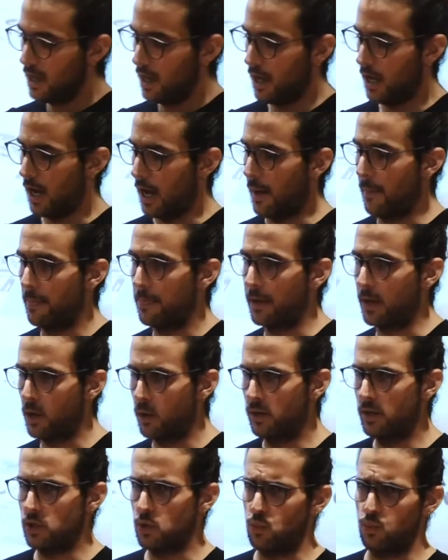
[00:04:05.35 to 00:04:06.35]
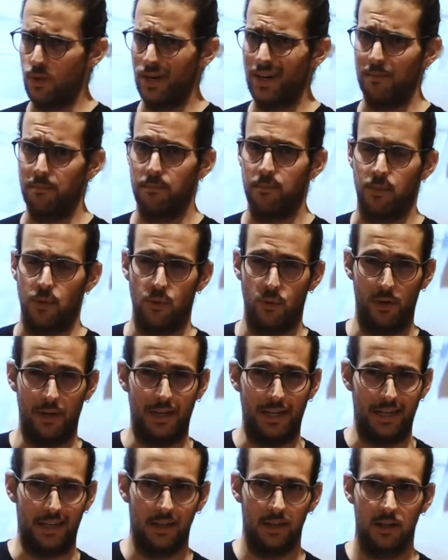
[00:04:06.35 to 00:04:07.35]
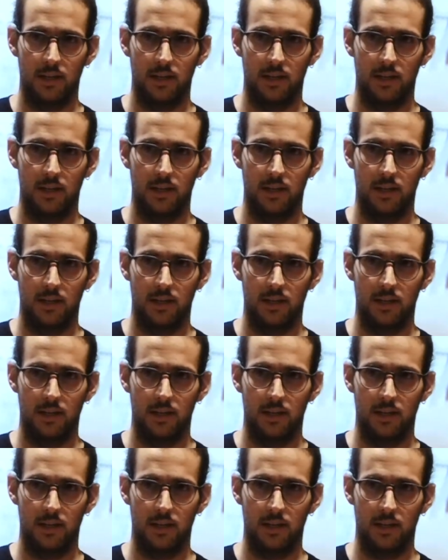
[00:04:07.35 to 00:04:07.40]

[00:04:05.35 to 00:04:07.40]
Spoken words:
The code is written poorly.